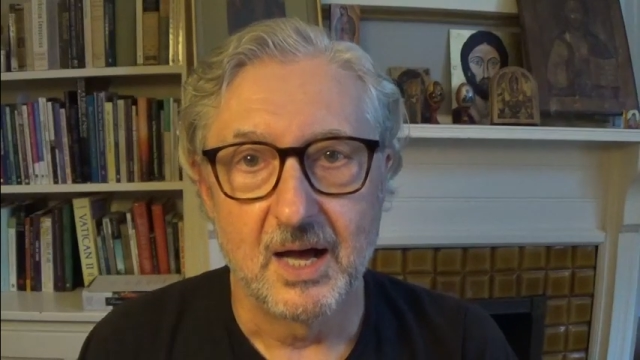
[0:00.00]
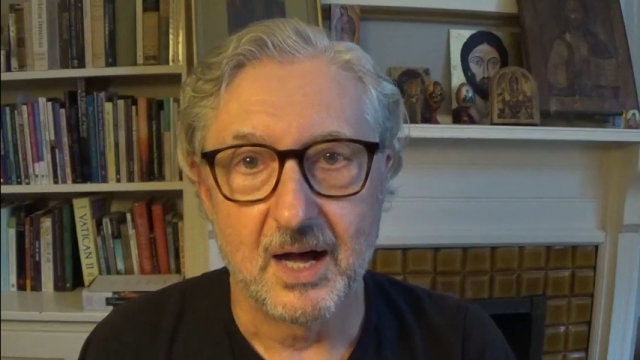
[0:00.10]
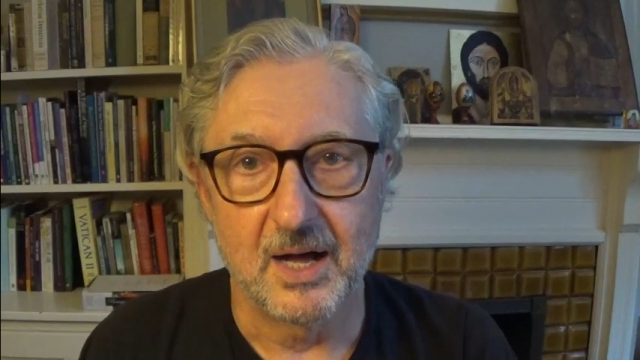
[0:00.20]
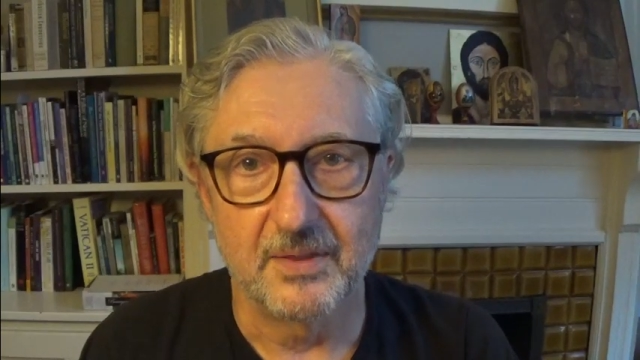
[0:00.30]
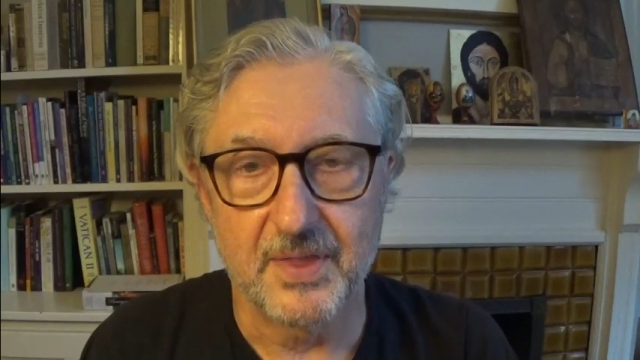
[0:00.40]

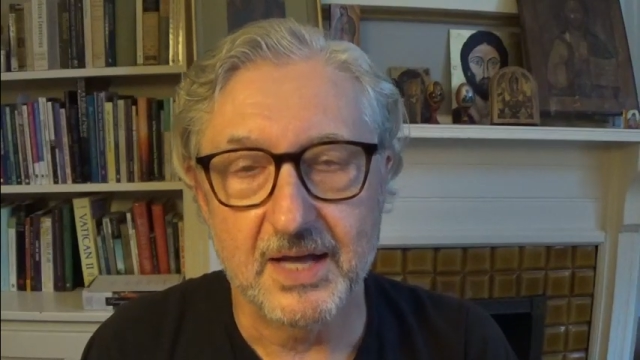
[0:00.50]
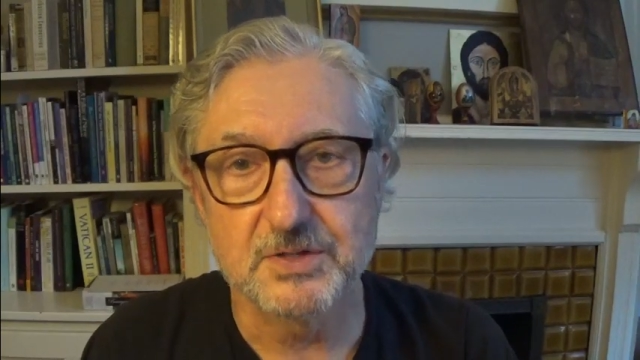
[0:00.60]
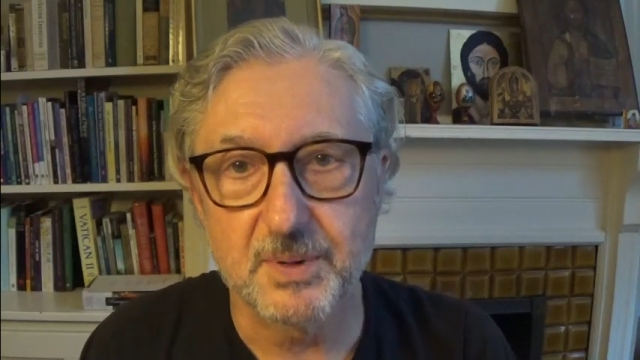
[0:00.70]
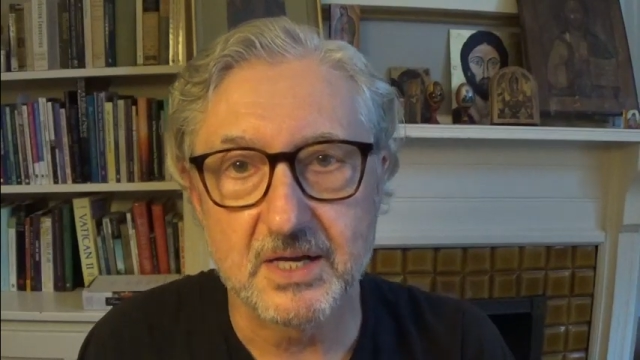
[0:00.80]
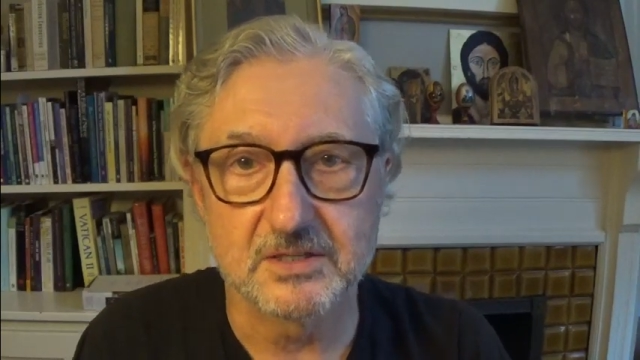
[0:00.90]
And
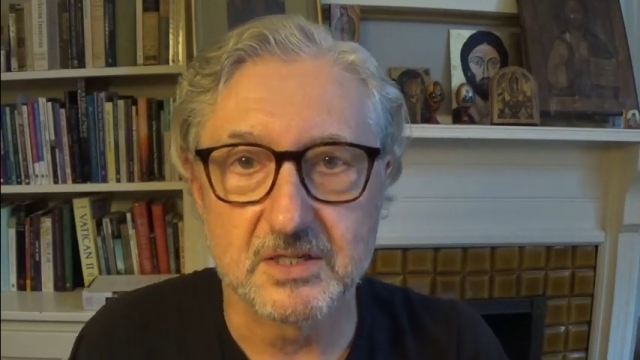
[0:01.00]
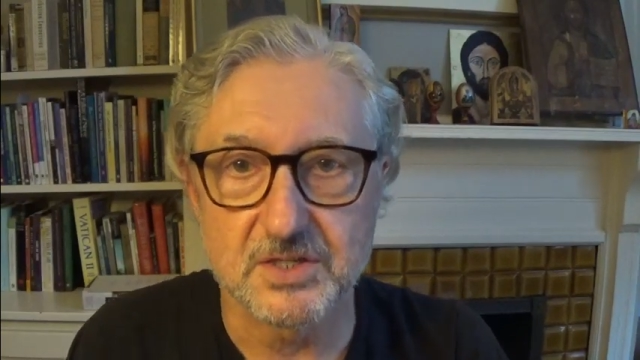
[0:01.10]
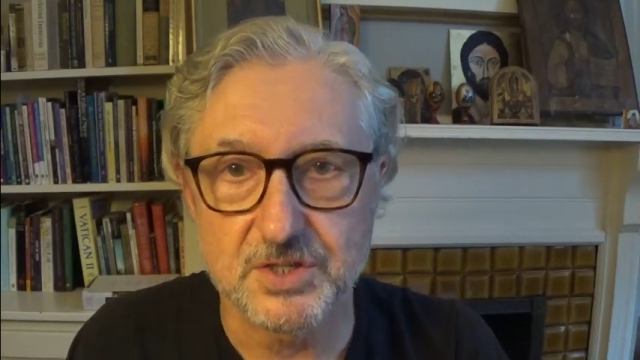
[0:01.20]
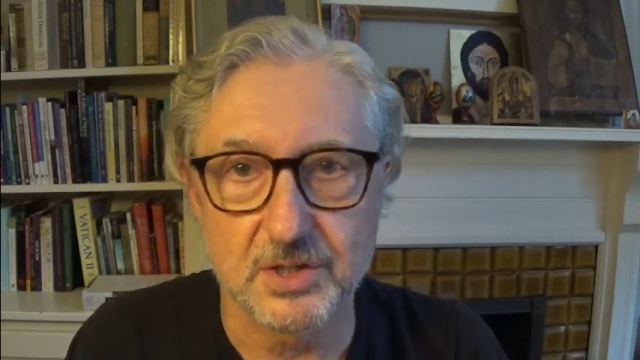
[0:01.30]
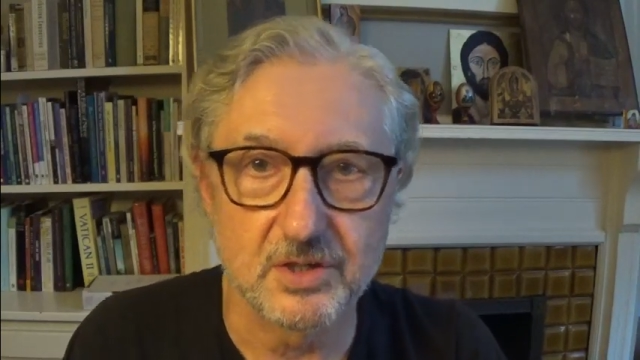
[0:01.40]
that's because
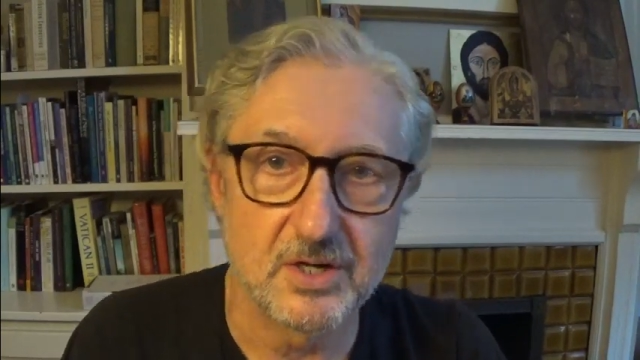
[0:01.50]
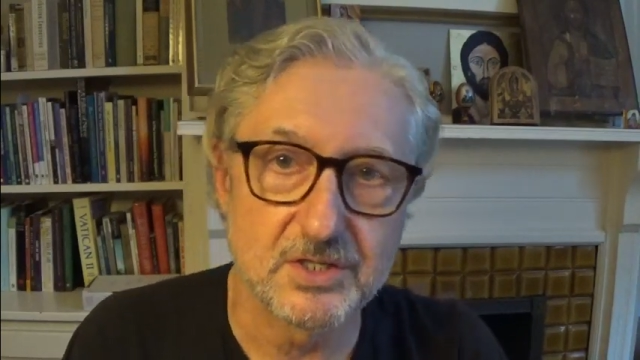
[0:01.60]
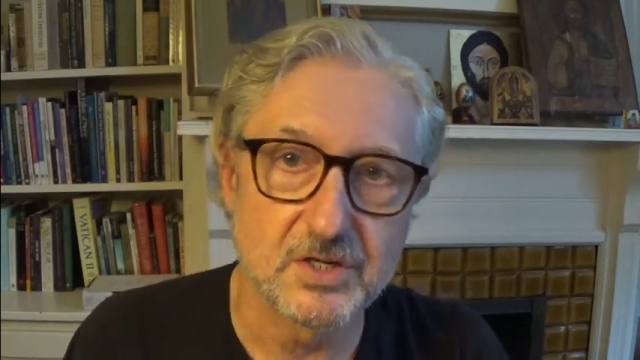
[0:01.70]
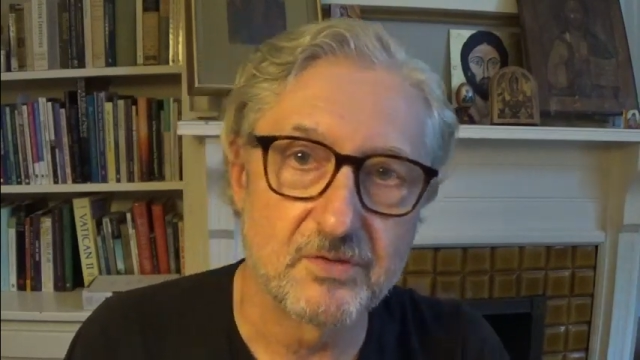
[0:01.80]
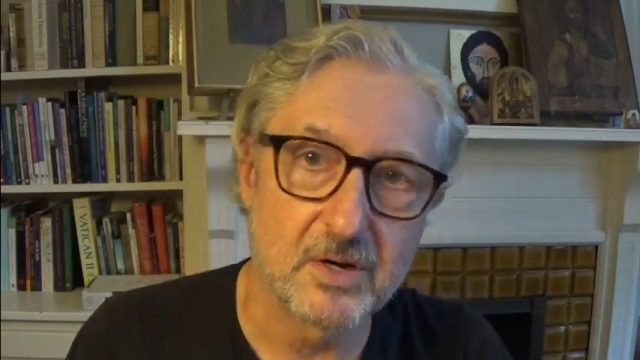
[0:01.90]
it's the
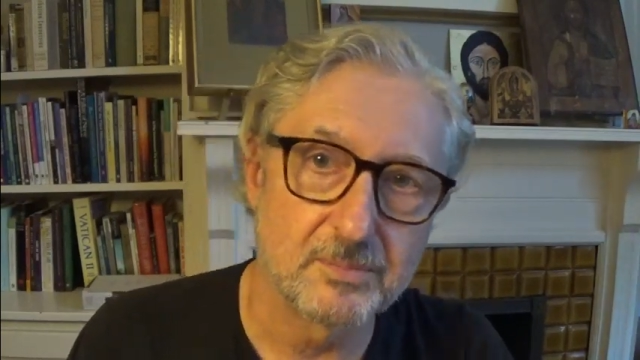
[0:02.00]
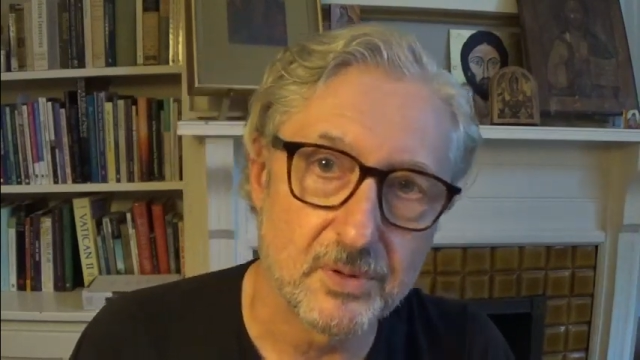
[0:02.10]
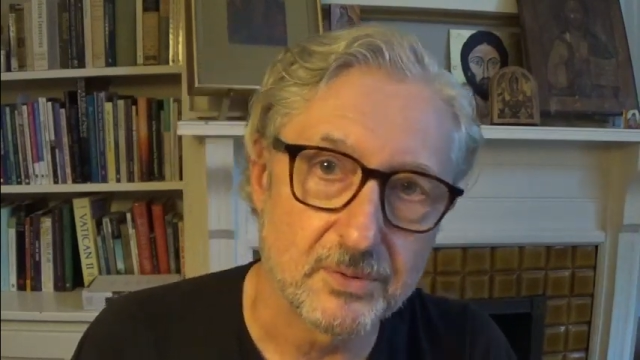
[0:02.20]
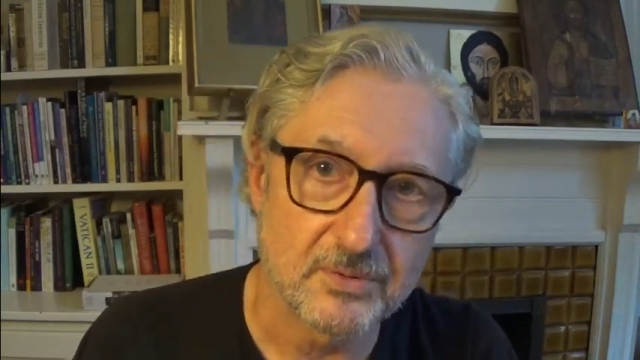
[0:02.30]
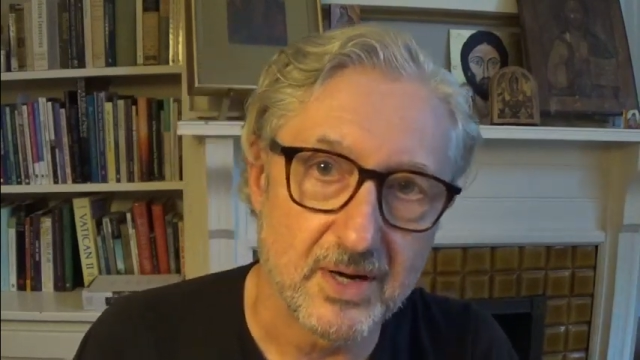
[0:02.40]
launch of our
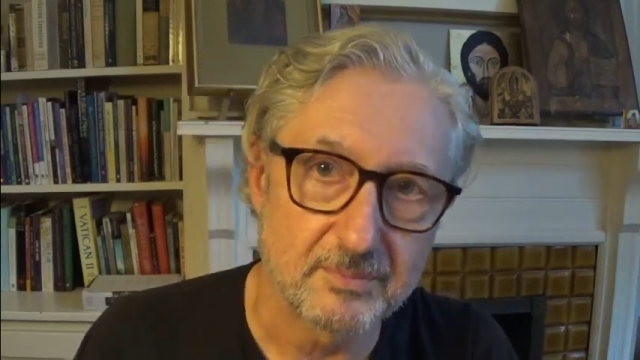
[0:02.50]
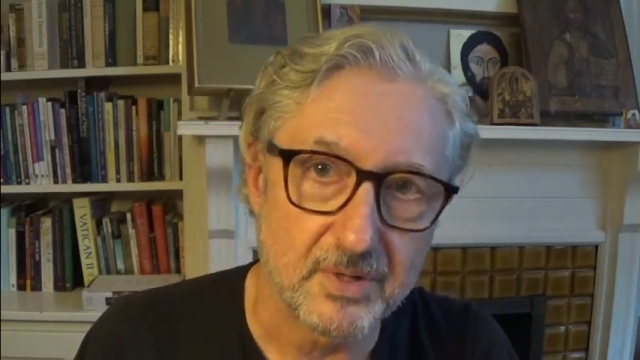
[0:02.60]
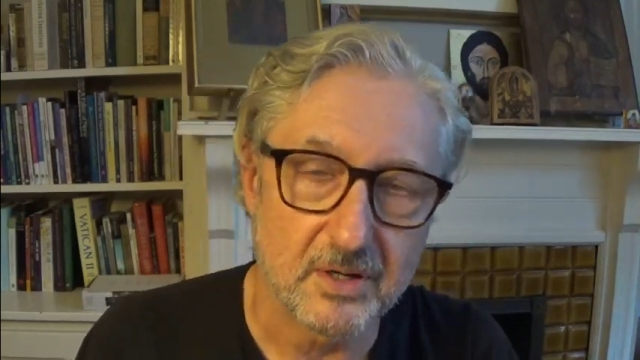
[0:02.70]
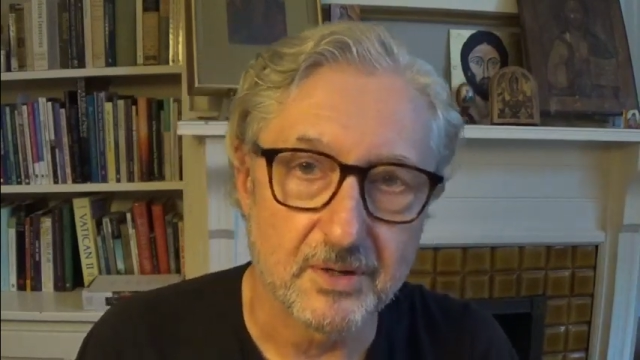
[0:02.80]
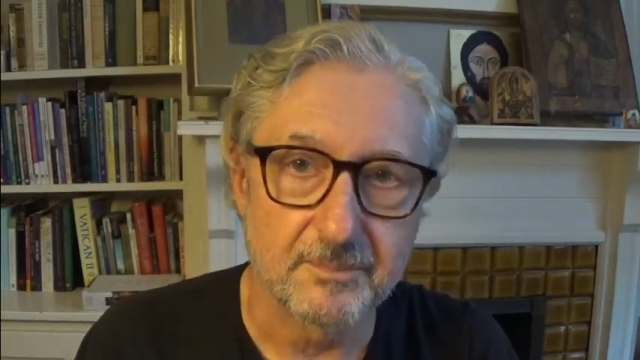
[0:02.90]

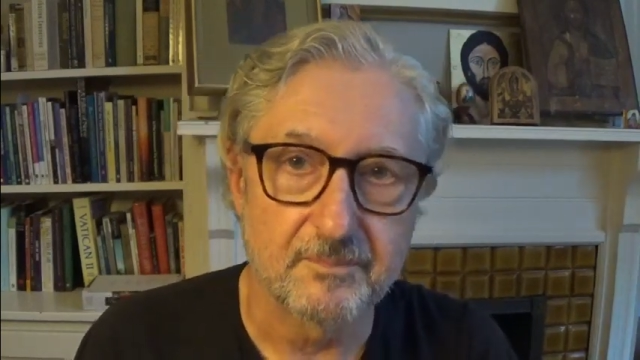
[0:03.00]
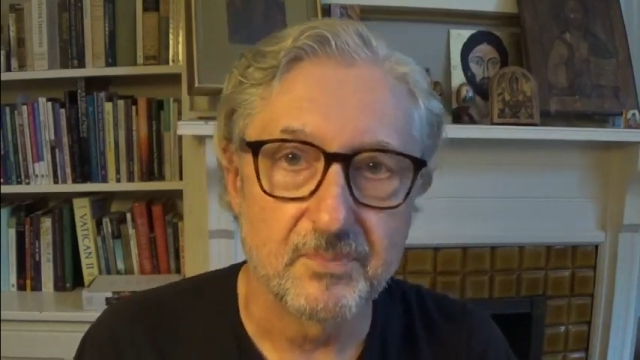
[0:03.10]
program year.